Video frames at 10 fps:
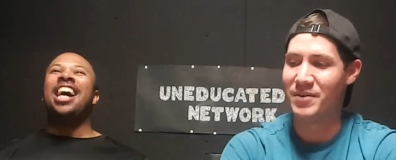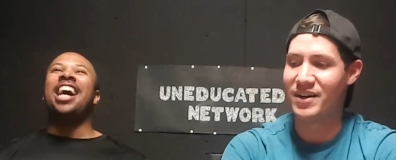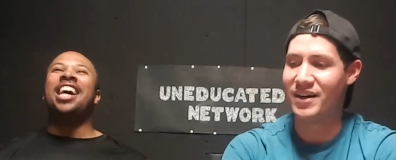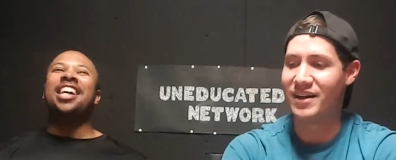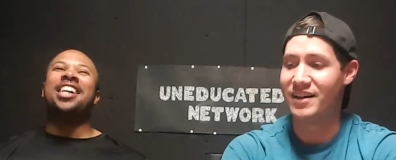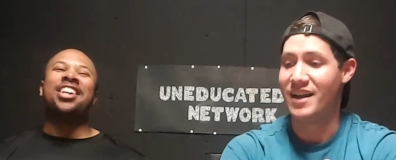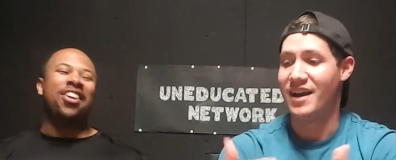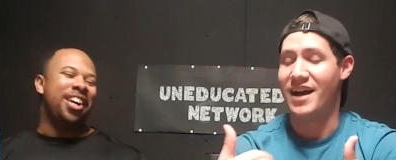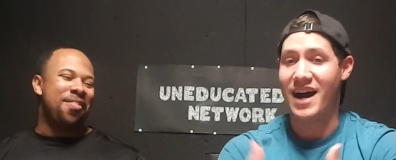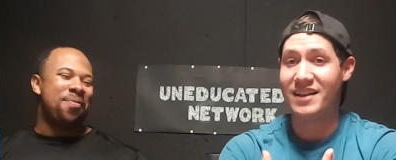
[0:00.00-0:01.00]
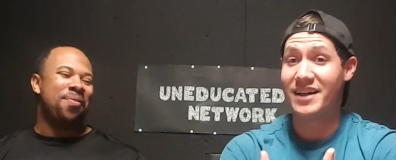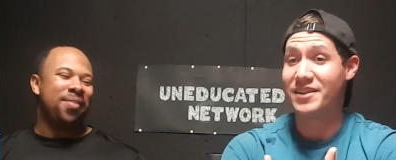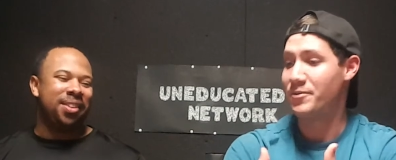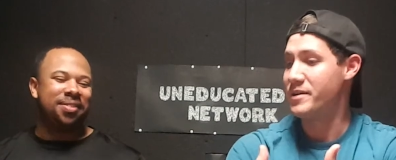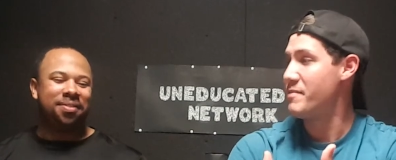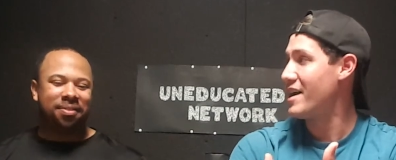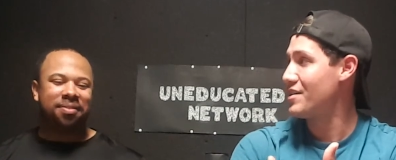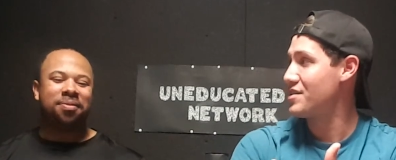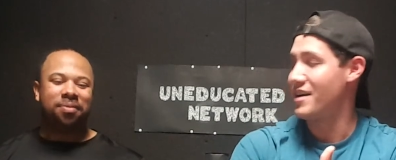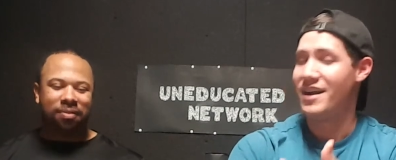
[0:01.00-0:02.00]
Speaker 1: but uh, uh, go ahead. I like the
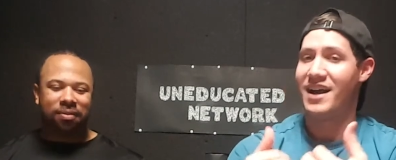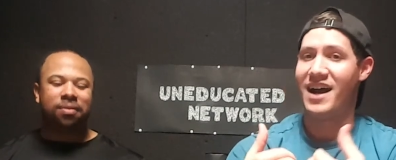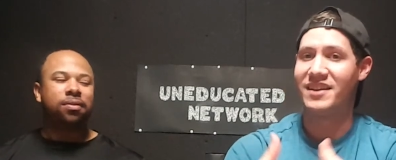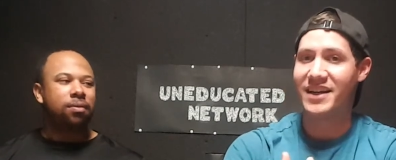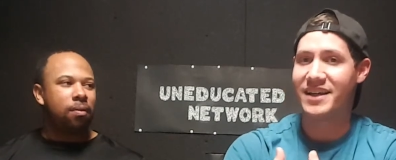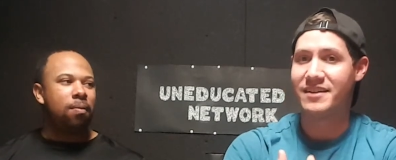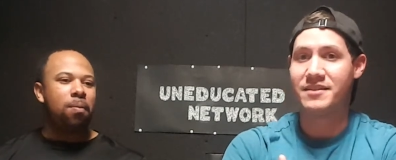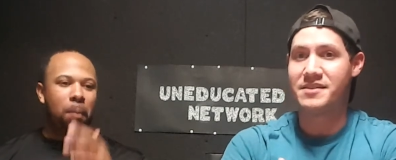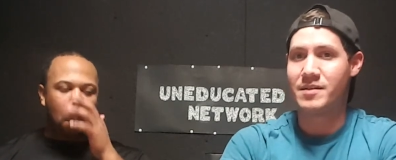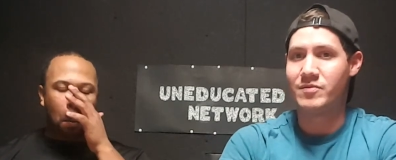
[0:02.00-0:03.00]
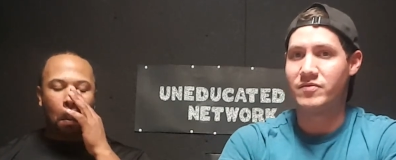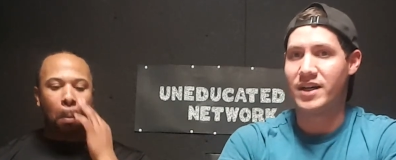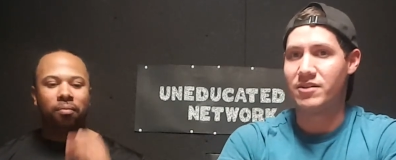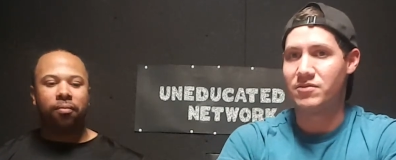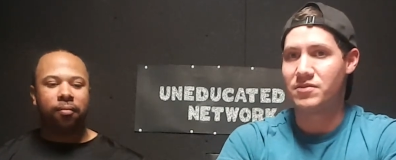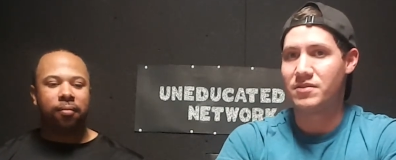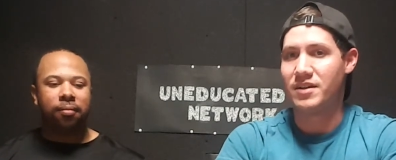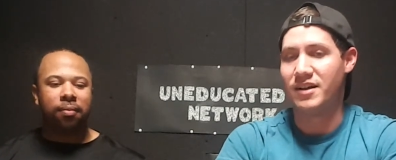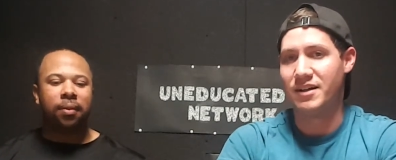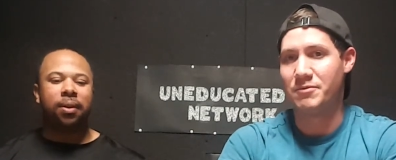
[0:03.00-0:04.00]
rematch. I like it in the semifinals.
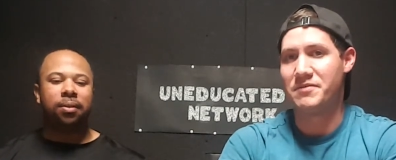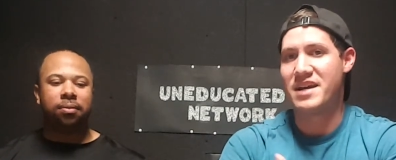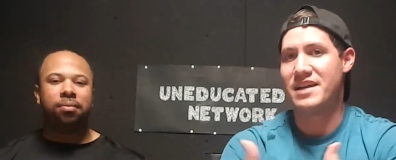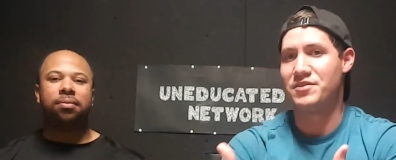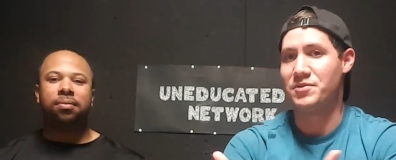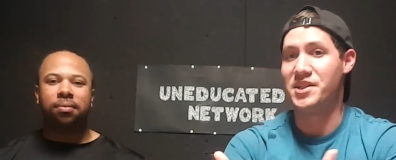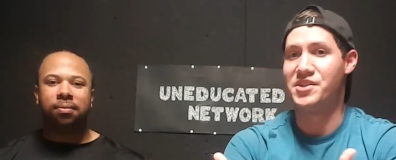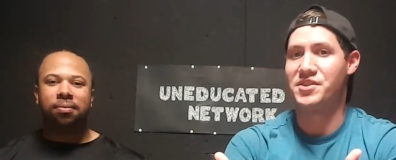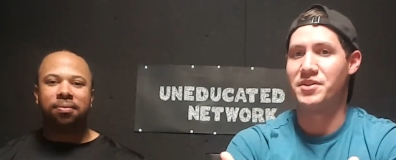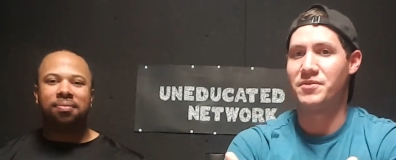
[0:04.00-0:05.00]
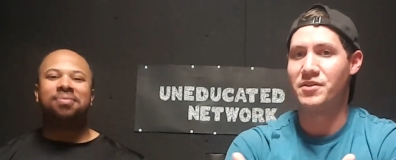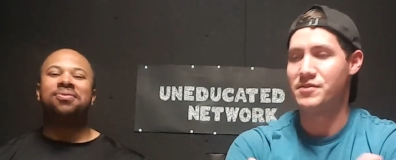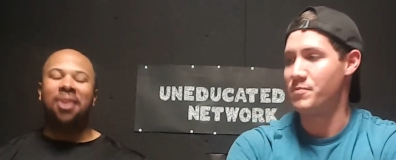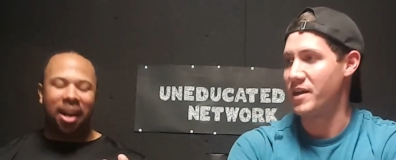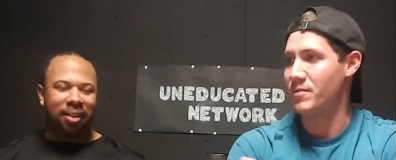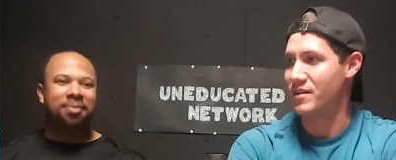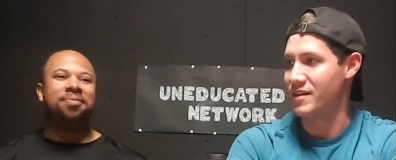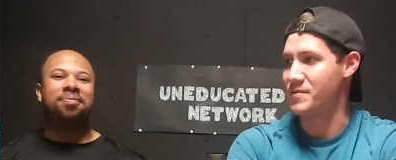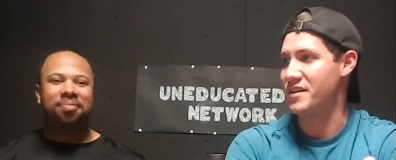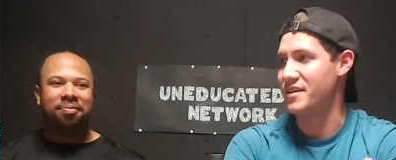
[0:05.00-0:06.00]
Uh, we've had two years in a row to right. Bama
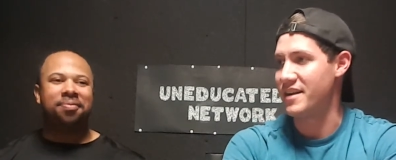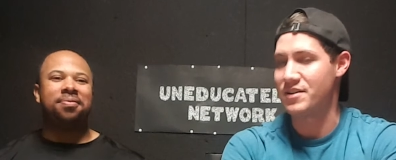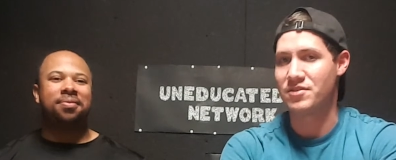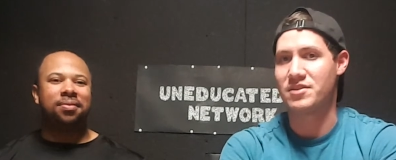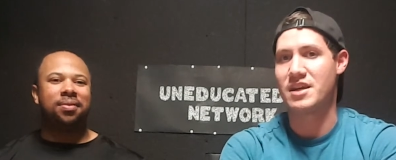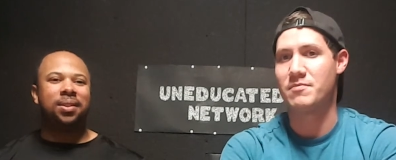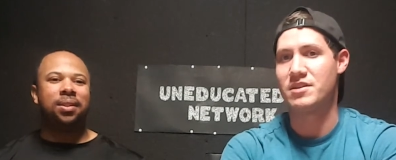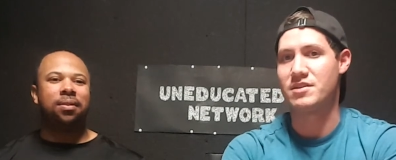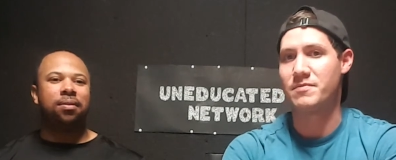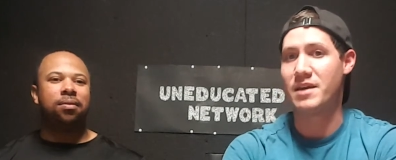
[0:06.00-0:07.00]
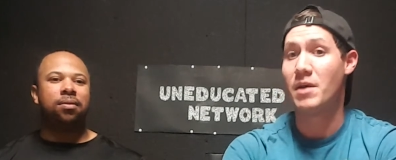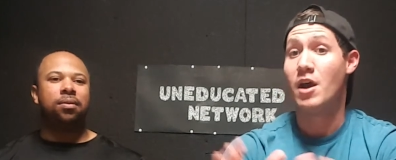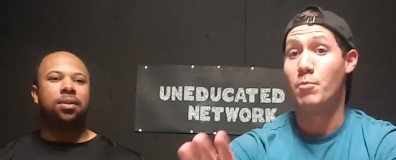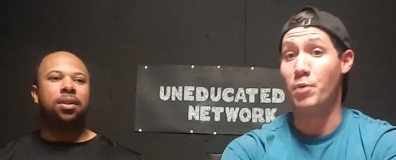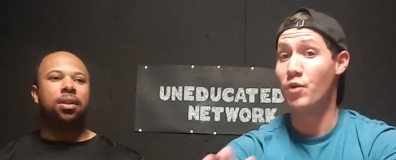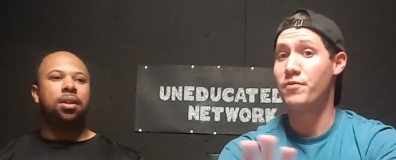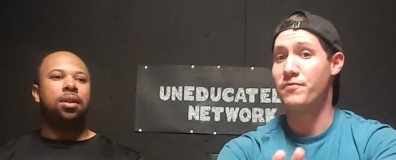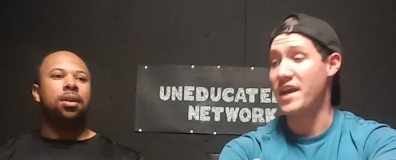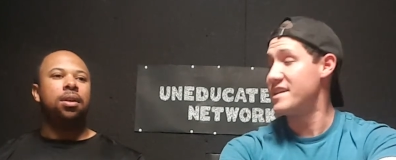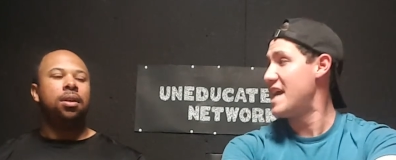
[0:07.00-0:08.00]
Clemson in the national championship game. Both
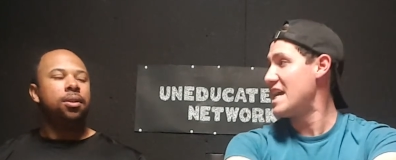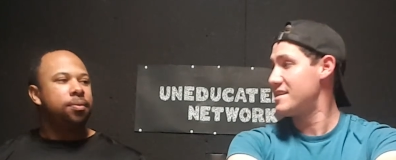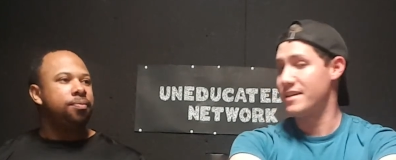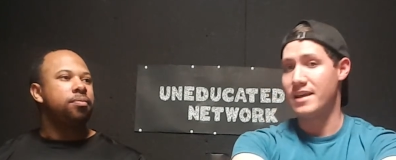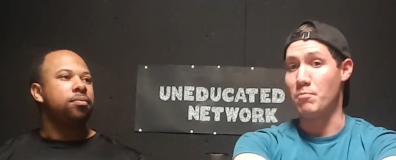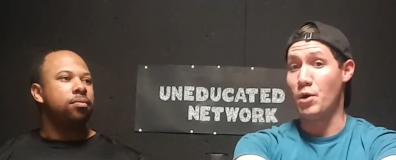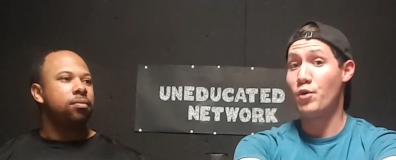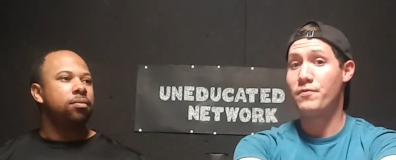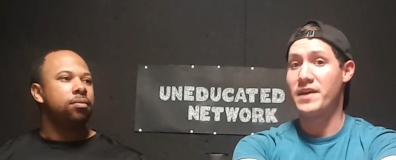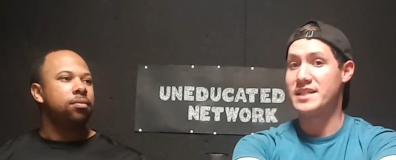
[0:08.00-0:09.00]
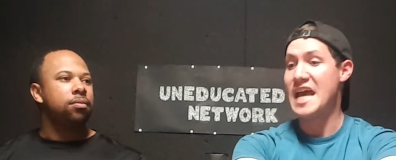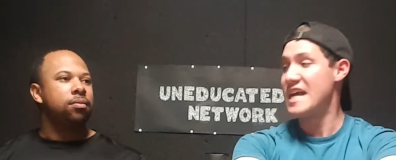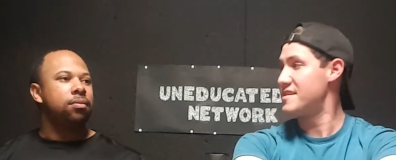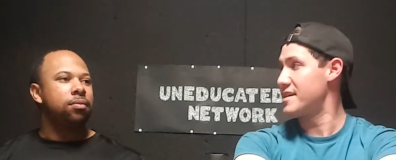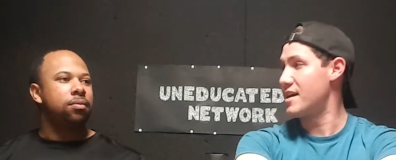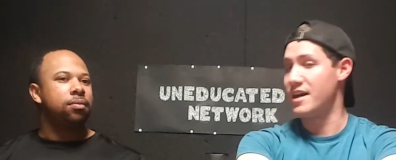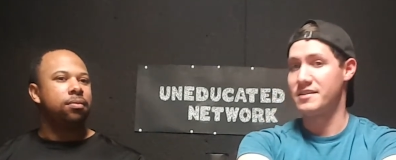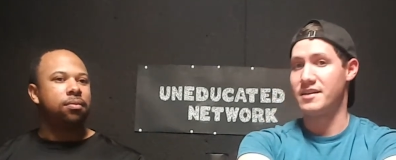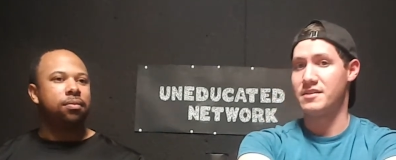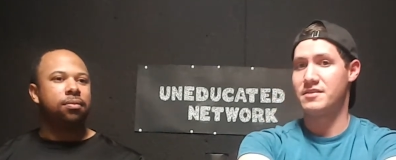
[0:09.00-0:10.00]
fantastic, both fantastic
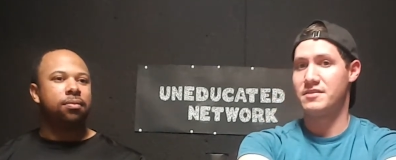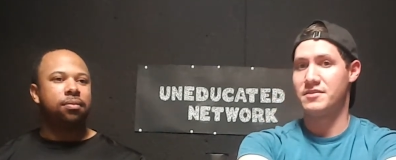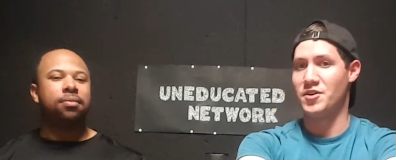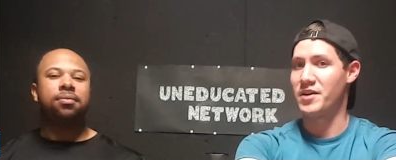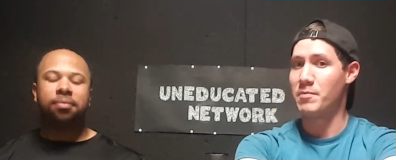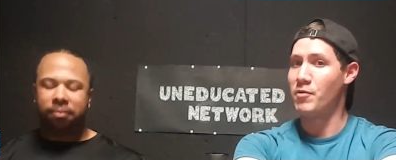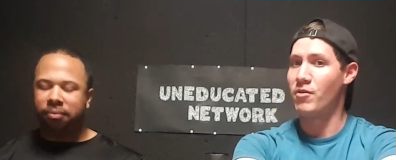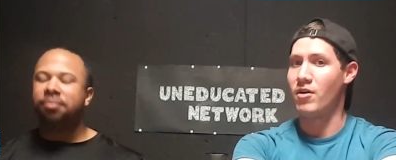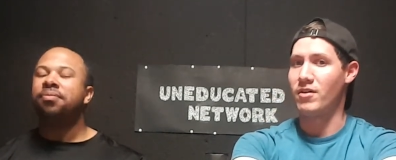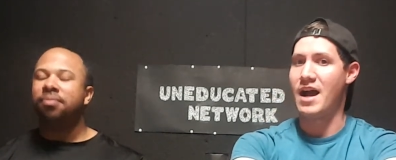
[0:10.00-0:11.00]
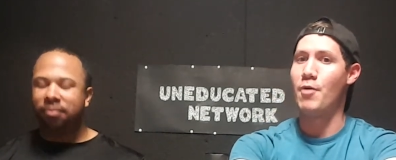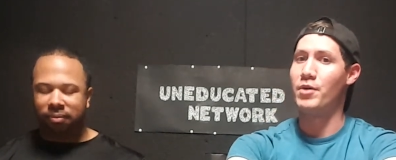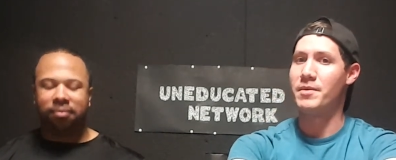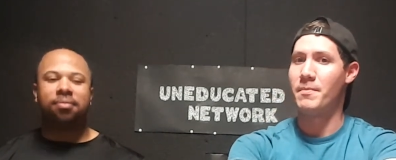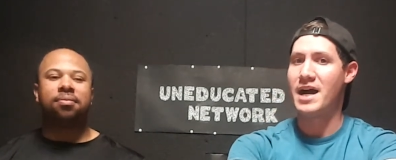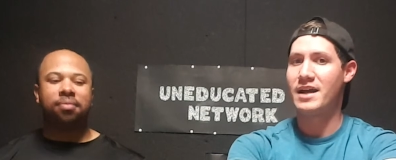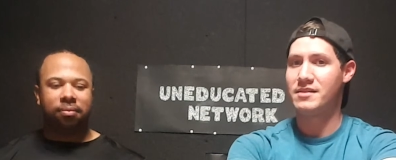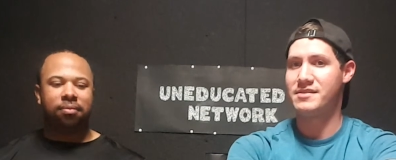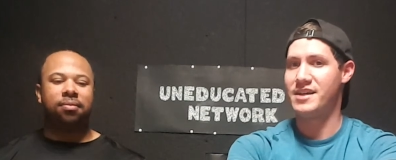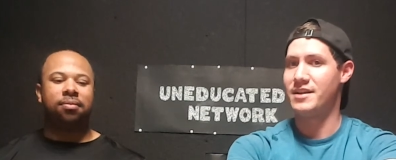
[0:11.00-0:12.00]
contests. Don't get me wrong. I wouldn't mind
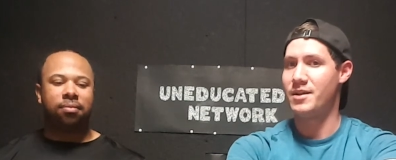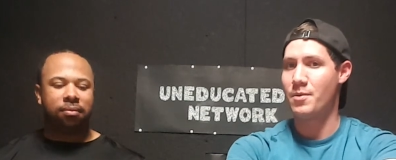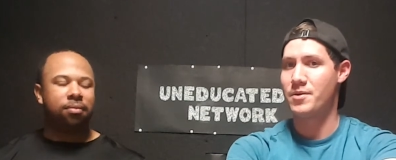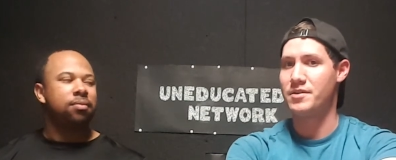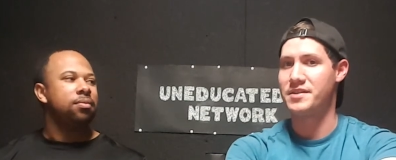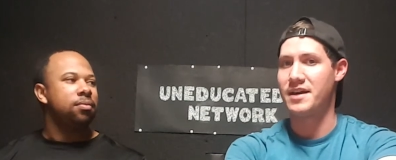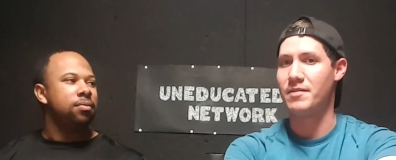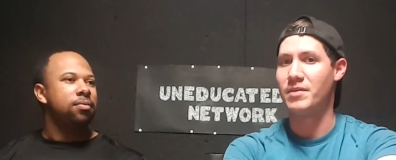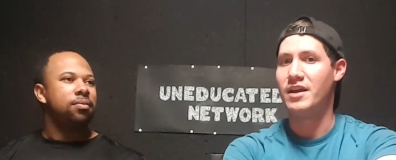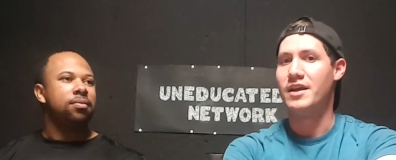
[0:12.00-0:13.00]
seeing it a third time,